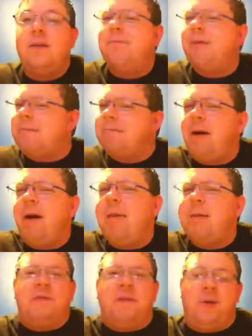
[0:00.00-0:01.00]
My
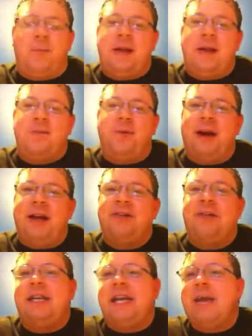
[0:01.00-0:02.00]
mom, of all people,
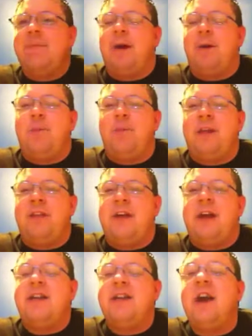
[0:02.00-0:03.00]
actually came up with
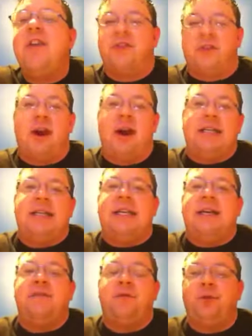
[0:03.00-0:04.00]
another
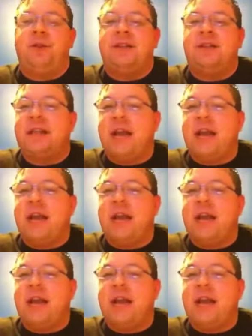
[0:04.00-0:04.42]
idea for this,